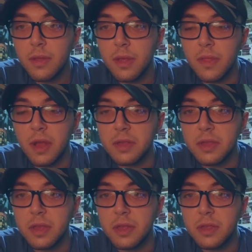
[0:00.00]
in that
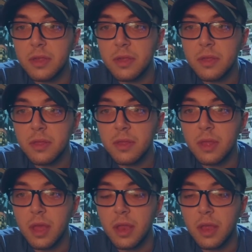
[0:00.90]
sense
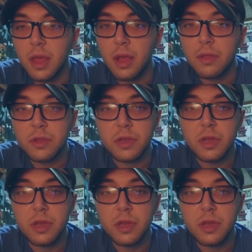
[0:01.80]
that England should